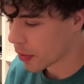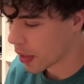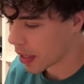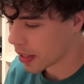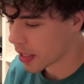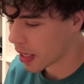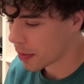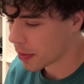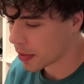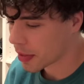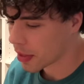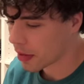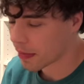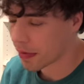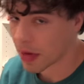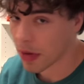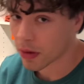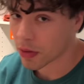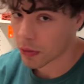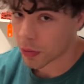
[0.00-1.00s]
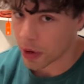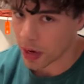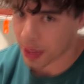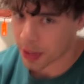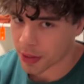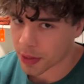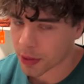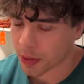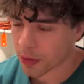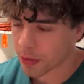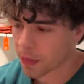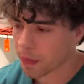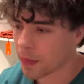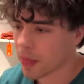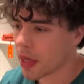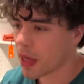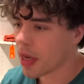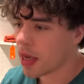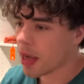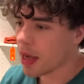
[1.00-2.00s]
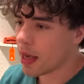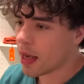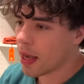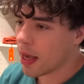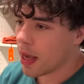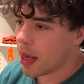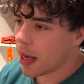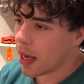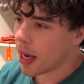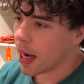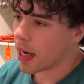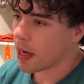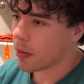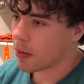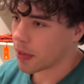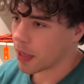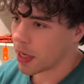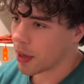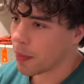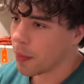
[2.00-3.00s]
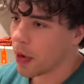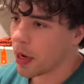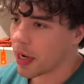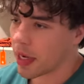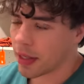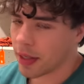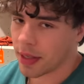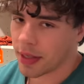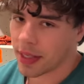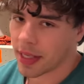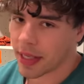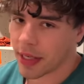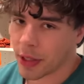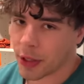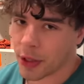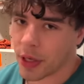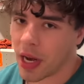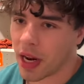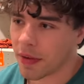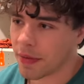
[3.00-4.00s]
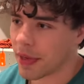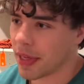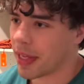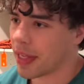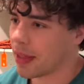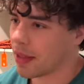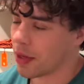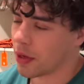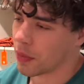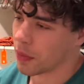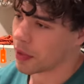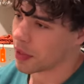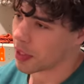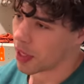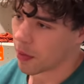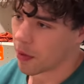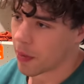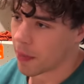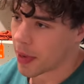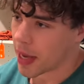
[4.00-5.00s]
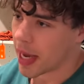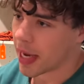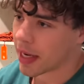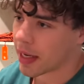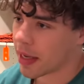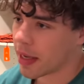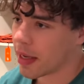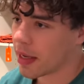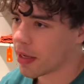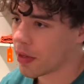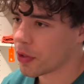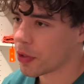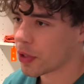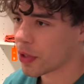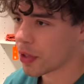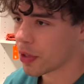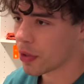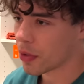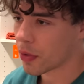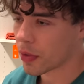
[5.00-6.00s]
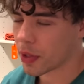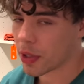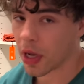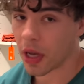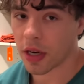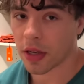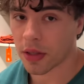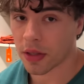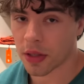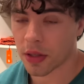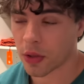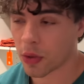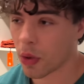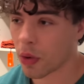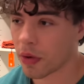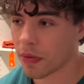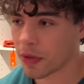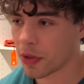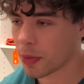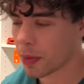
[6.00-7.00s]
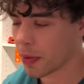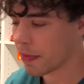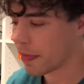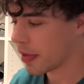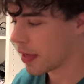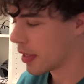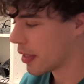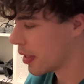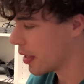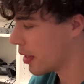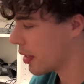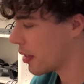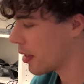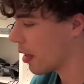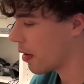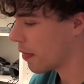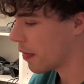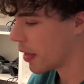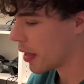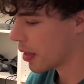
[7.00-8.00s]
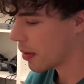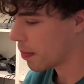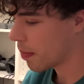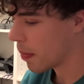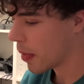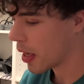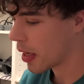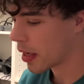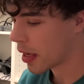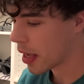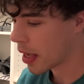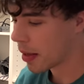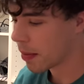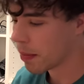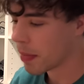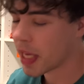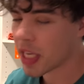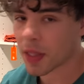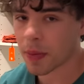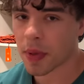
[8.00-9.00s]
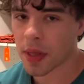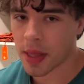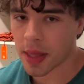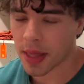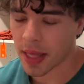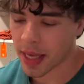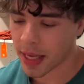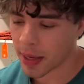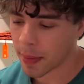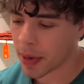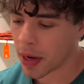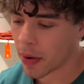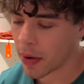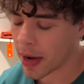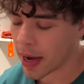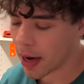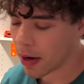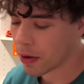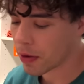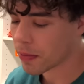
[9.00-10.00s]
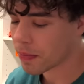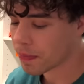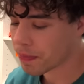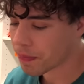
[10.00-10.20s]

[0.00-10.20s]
that type of stuff, and I always wanted to. And it was like a bucket list to get a shot of it. And, you know, recently I went back and sh shot the drone of Super Fitness and stuff, and it, it makes me think about how